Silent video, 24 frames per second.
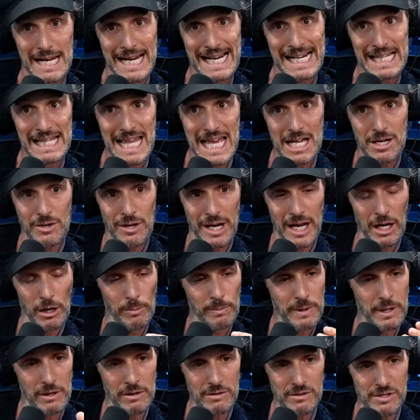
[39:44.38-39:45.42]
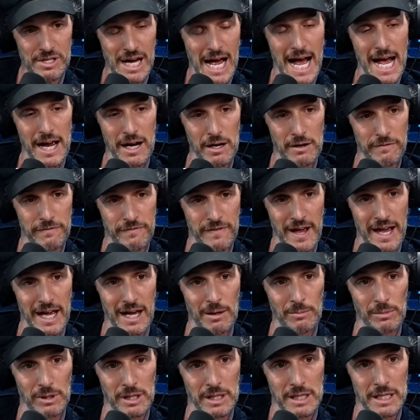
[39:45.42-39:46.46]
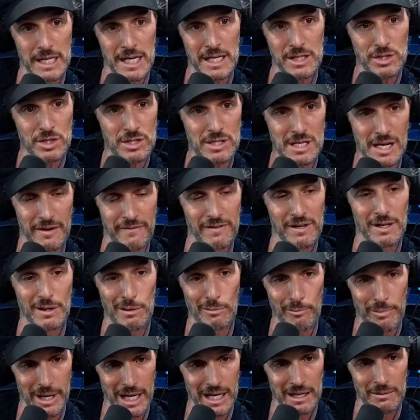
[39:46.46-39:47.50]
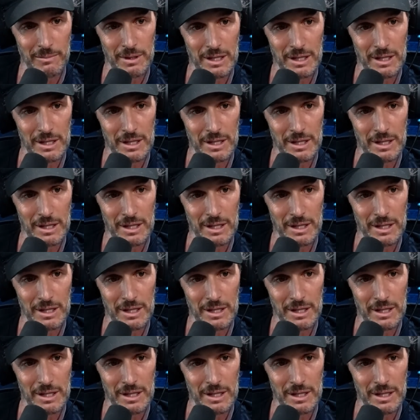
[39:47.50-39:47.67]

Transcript: they could help their entire family and just have another baby.